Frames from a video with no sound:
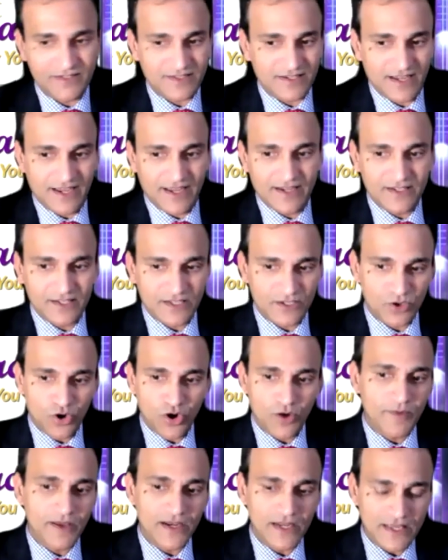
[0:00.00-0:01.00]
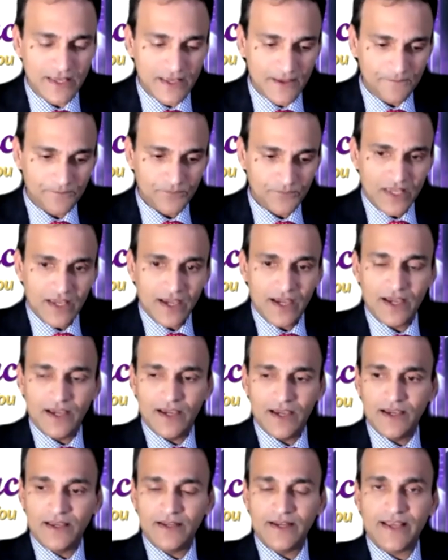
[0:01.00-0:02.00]
and normally,
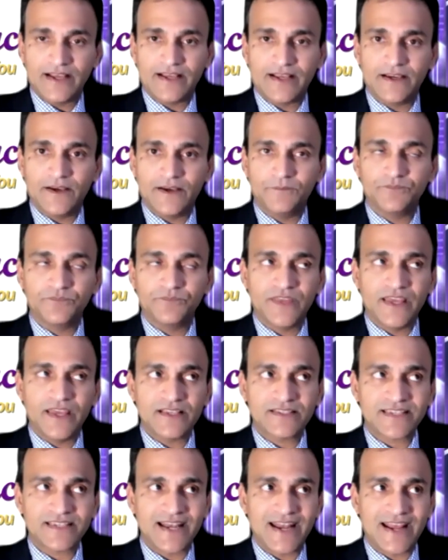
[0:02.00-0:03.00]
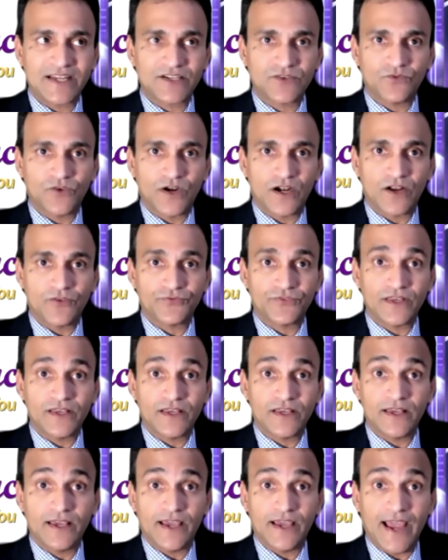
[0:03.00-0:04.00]
they select one of
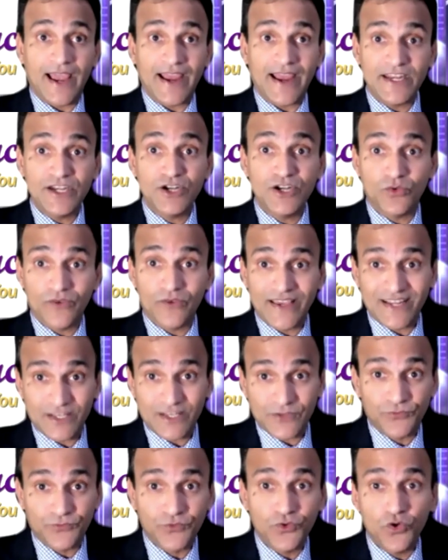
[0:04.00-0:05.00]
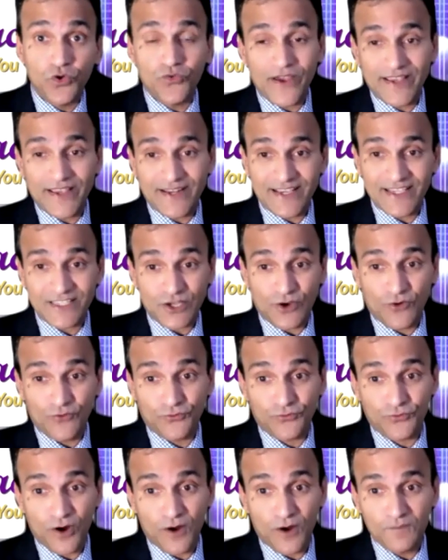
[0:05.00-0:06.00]
the adenovirus, flu virus,
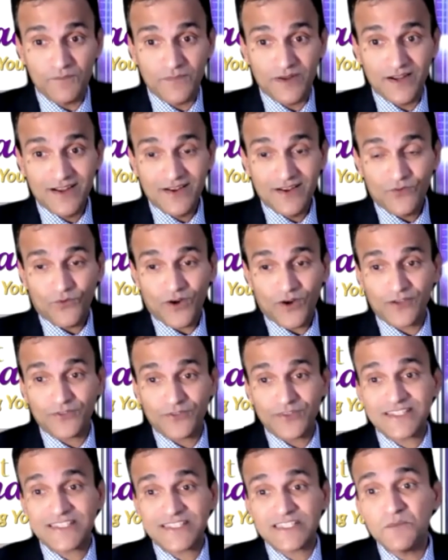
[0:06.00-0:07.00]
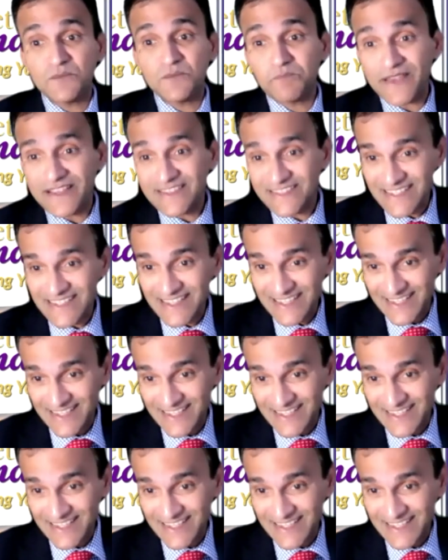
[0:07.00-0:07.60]
from one of the chimpanzee